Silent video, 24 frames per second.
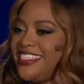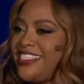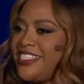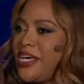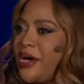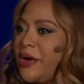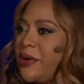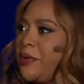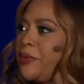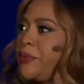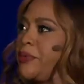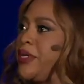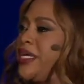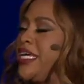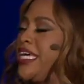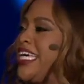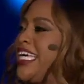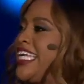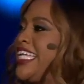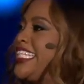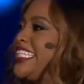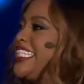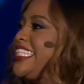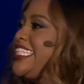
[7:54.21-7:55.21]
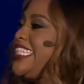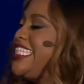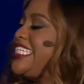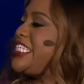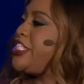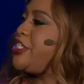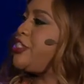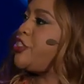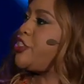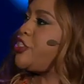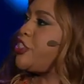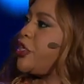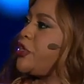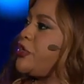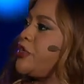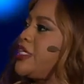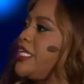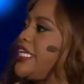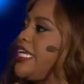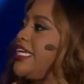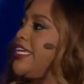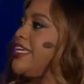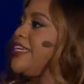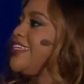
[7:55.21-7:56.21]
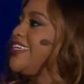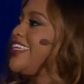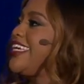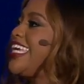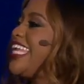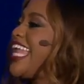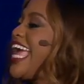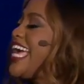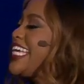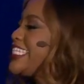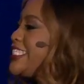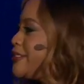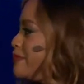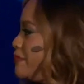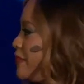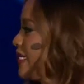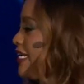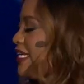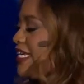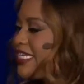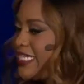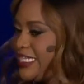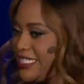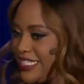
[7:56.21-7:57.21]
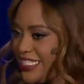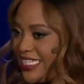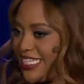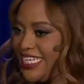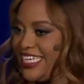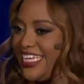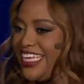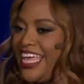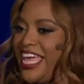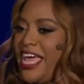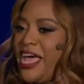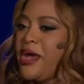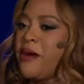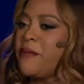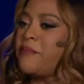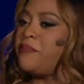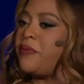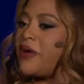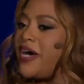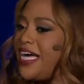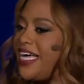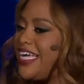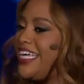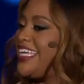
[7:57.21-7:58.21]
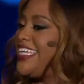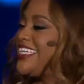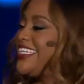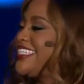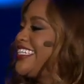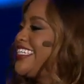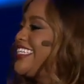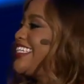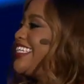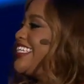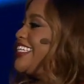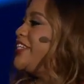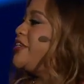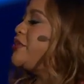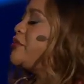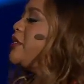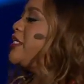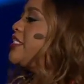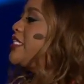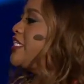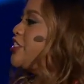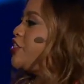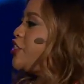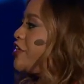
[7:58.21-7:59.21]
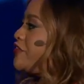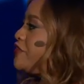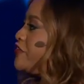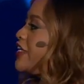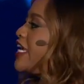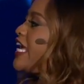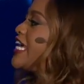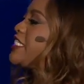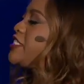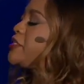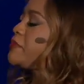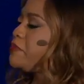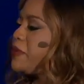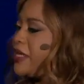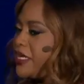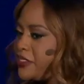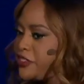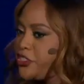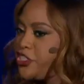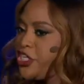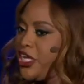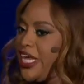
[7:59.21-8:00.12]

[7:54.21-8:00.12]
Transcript: So this journey, it hasn't been easy, but knowing that Jeffrey has a better